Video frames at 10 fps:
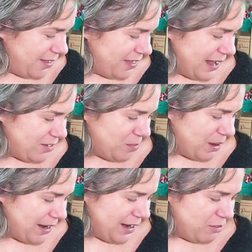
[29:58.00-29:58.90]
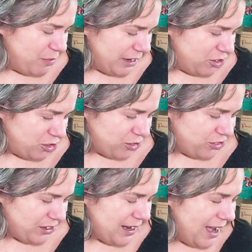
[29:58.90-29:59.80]
that's my adventure
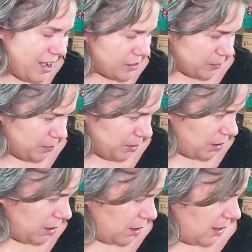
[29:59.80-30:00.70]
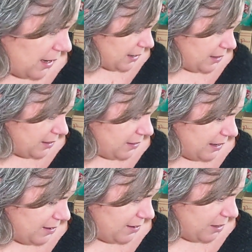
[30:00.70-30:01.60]
to come. And I think
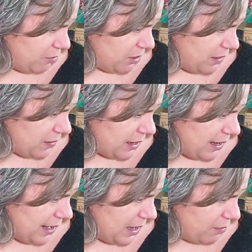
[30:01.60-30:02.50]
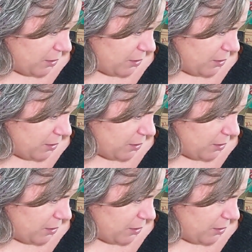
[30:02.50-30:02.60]
that's everything that I have